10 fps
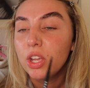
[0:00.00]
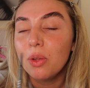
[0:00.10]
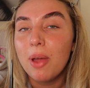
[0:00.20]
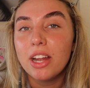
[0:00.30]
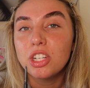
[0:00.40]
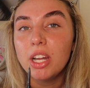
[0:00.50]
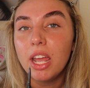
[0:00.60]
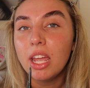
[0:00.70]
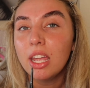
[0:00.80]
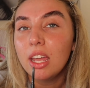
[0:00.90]
you
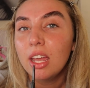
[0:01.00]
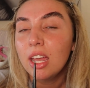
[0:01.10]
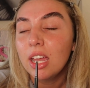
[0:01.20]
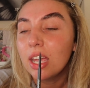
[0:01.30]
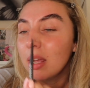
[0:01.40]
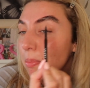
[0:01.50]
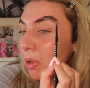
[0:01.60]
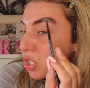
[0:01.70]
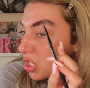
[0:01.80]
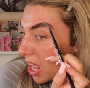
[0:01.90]
actually can
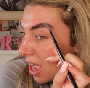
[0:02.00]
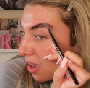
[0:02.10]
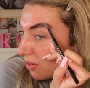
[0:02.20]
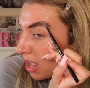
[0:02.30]
push down